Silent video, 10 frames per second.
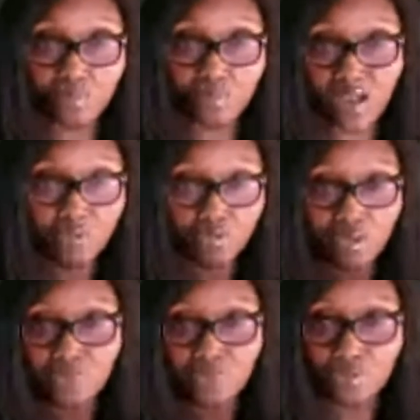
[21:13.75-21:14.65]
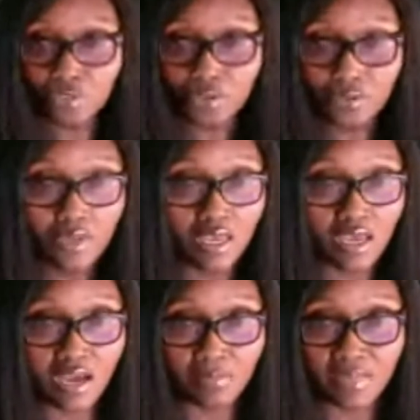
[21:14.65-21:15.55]
little problems off on you.
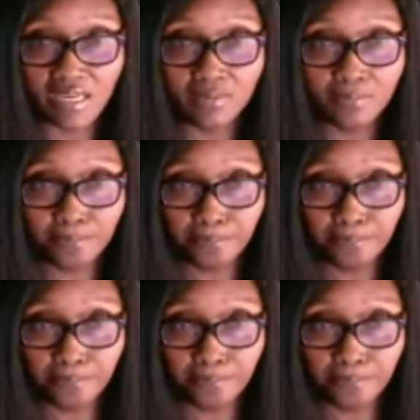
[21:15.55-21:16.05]
I'm like,